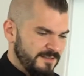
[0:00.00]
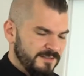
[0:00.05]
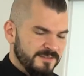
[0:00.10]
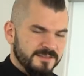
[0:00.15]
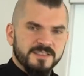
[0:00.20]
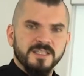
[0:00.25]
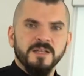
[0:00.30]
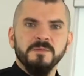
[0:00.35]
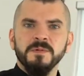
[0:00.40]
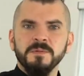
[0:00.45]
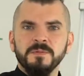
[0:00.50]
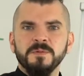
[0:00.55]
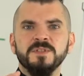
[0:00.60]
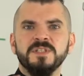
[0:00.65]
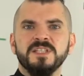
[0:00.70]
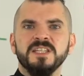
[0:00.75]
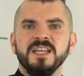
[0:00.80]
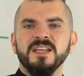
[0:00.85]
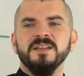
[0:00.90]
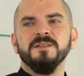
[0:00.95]
Some people
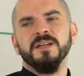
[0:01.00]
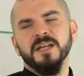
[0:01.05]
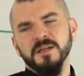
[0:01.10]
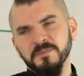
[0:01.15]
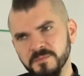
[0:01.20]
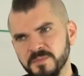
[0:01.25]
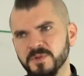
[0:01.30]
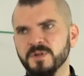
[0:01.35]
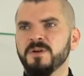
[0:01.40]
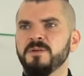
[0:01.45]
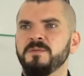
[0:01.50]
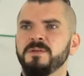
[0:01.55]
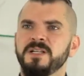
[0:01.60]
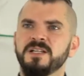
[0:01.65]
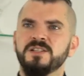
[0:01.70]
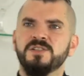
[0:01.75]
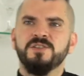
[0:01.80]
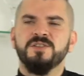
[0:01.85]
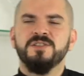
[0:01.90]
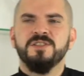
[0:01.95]
say, and probably I
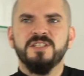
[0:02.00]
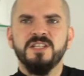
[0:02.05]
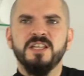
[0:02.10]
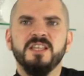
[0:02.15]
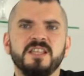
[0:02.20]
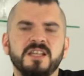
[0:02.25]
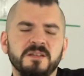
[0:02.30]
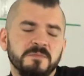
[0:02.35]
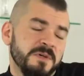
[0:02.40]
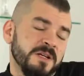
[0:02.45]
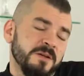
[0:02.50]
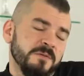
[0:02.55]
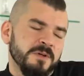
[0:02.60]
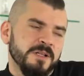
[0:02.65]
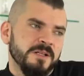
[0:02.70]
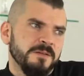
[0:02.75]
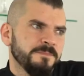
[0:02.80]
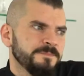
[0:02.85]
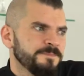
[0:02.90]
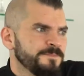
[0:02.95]
shouldn't say that, but I
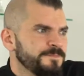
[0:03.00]
will.